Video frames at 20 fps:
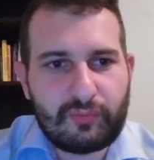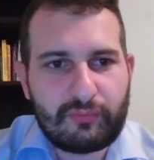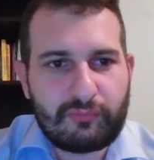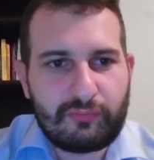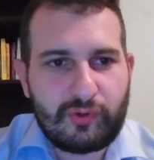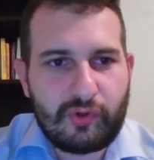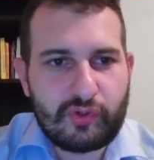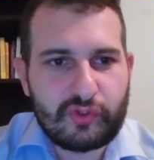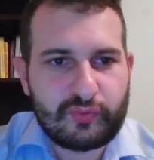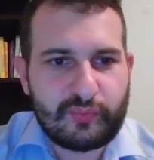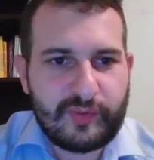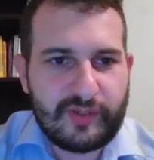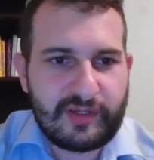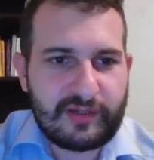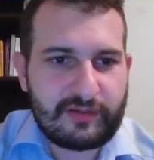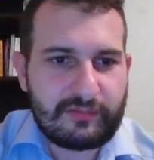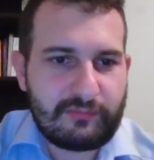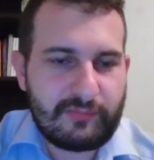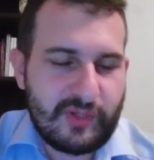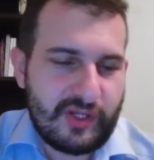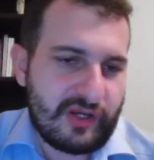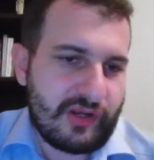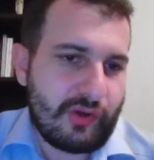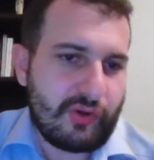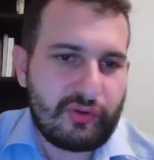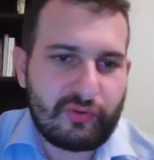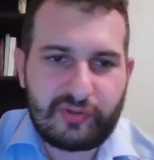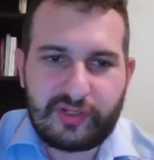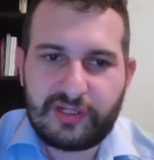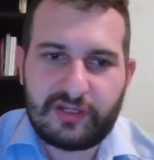Goes back, and now
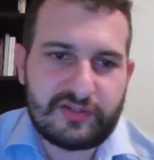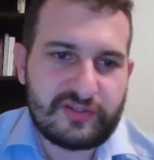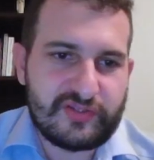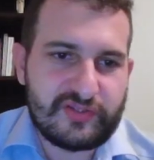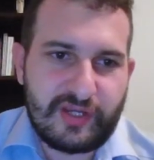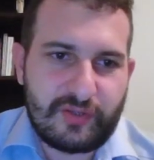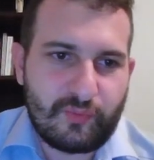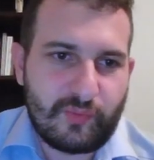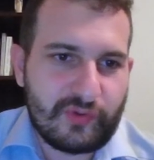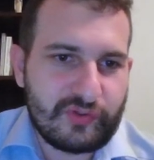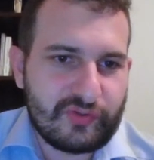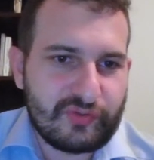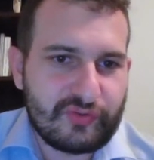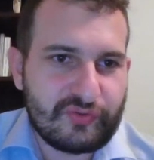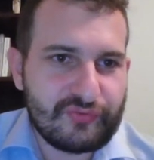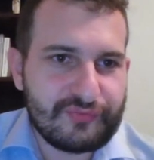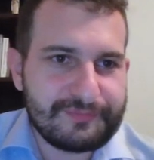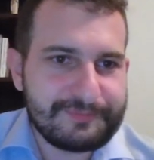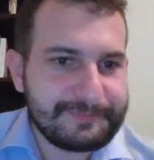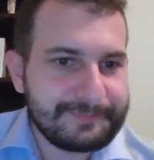you can decide what to do.